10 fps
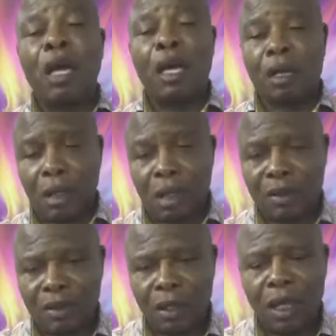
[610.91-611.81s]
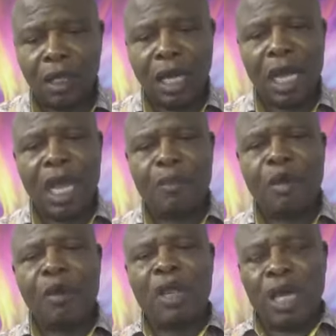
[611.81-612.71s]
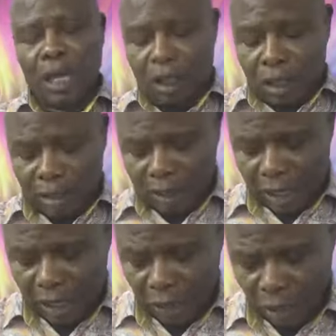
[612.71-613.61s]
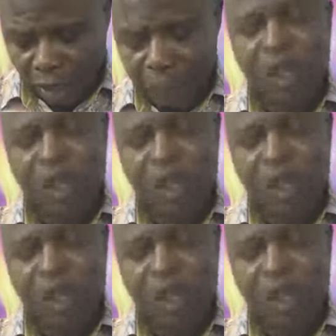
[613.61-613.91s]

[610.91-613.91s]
a cause that hate me without a cause. Hallelujah.